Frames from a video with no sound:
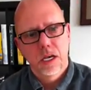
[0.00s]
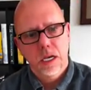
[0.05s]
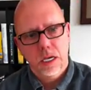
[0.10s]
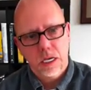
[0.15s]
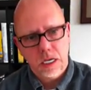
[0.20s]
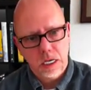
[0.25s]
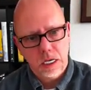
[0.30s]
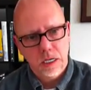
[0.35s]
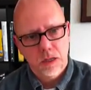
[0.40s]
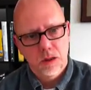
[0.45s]

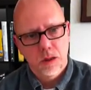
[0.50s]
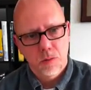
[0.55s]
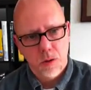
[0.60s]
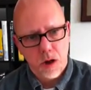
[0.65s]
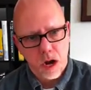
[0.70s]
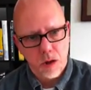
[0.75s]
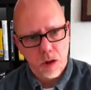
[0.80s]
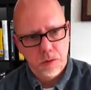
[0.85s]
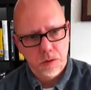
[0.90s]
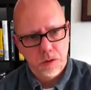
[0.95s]
in the
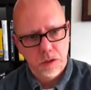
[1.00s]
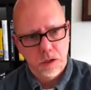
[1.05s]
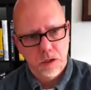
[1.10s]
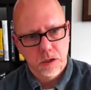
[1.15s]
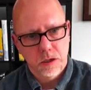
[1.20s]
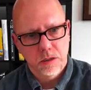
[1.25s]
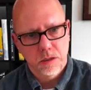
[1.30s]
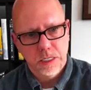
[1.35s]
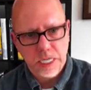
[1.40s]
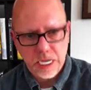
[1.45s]

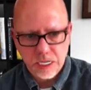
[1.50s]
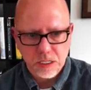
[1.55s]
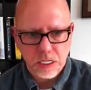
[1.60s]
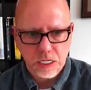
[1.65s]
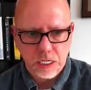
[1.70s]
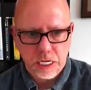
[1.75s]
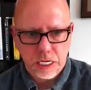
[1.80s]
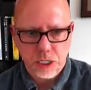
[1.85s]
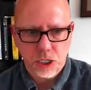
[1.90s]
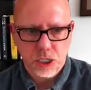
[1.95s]
proper
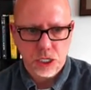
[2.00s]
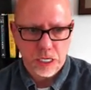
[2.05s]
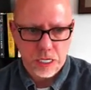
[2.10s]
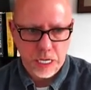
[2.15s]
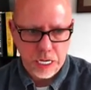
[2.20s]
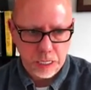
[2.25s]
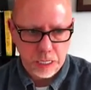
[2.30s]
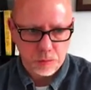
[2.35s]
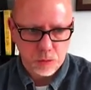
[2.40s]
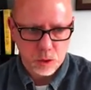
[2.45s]
destination
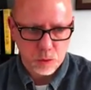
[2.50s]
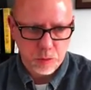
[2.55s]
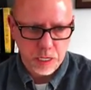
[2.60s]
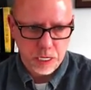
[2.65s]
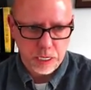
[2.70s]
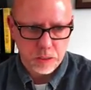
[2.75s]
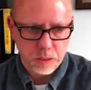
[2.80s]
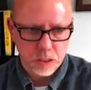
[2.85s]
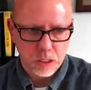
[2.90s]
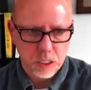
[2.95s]

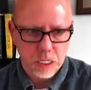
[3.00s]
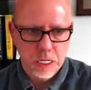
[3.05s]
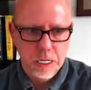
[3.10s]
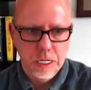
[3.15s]
namespace.